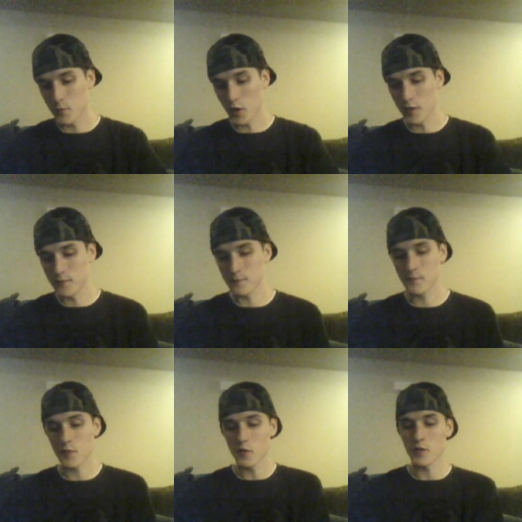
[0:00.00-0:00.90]
But
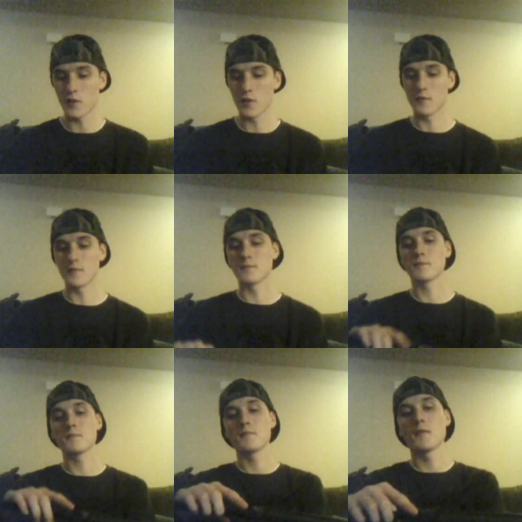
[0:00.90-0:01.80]
there you go.
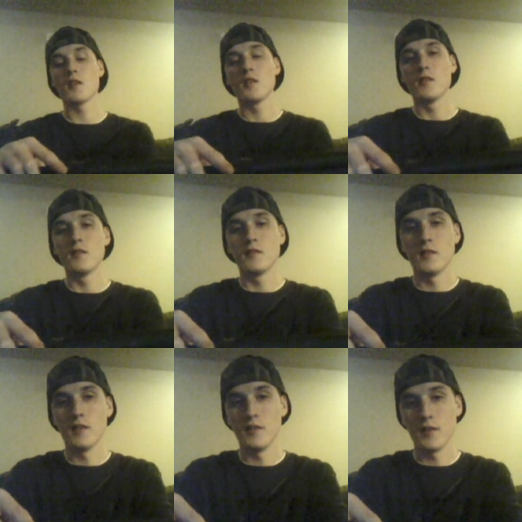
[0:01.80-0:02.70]

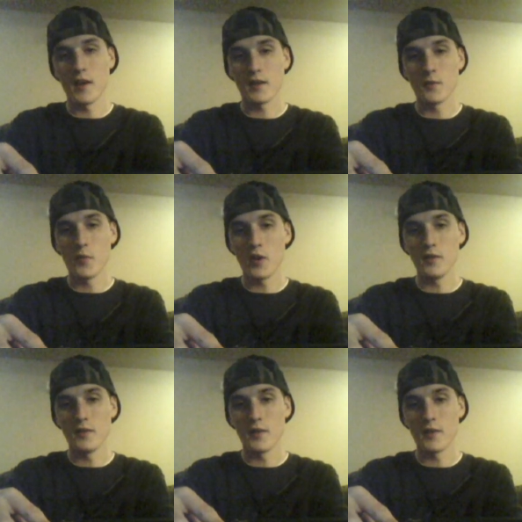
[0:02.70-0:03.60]
Then you got the
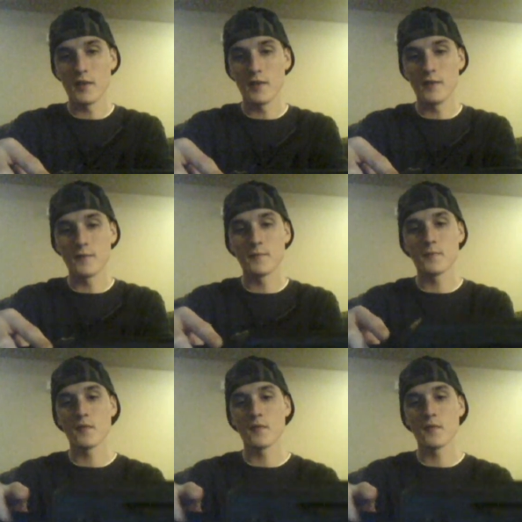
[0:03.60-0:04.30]
button there again.